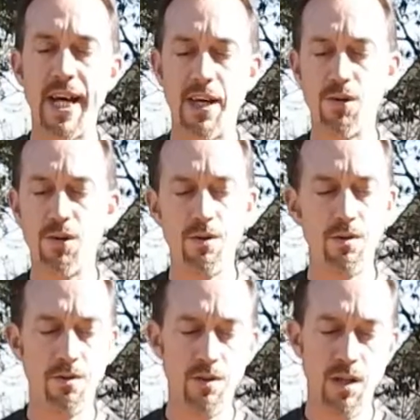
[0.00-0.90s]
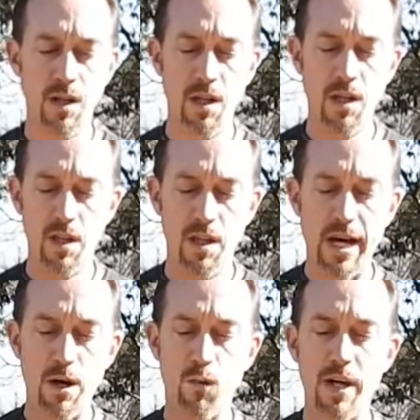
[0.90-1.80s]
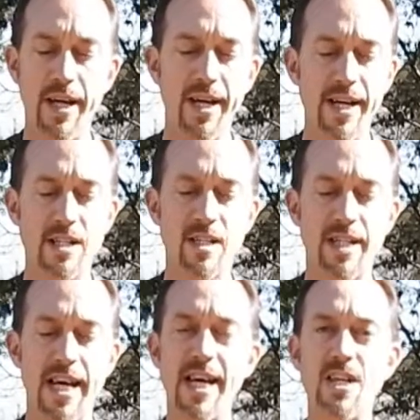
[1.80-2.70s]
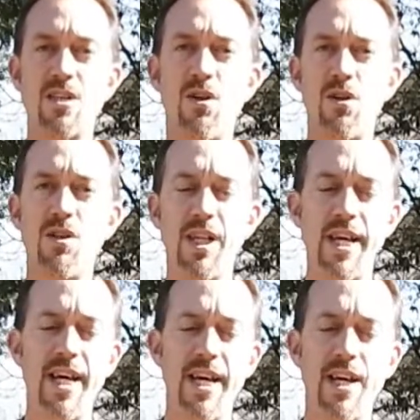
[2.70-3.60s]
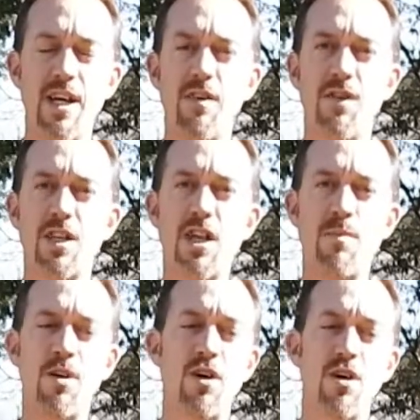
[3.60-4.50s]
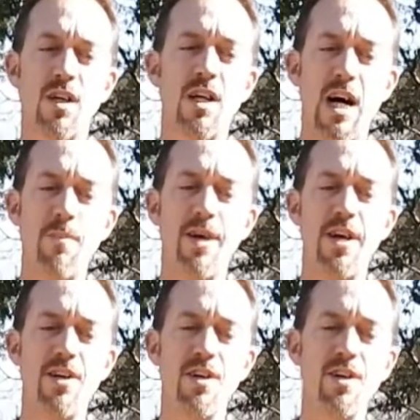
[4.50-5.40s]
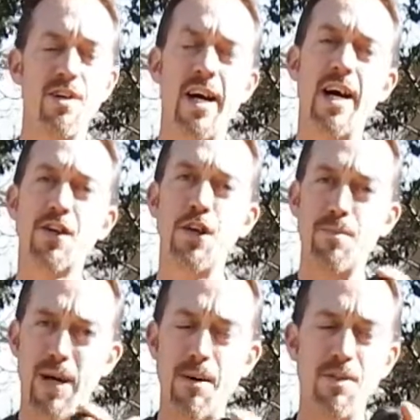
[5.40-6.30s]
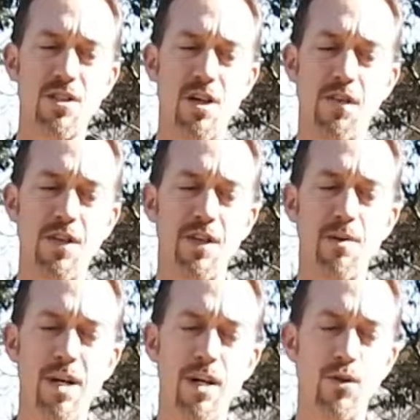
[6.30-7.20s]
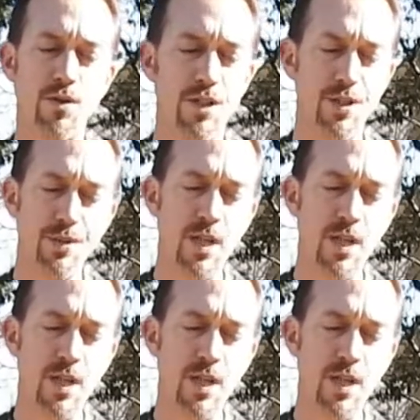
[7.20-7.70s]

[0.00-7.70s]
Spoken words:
handle. That way it stays on the head of the tomahawk a lot better. Now, I could pop this off of here, I'm not going to.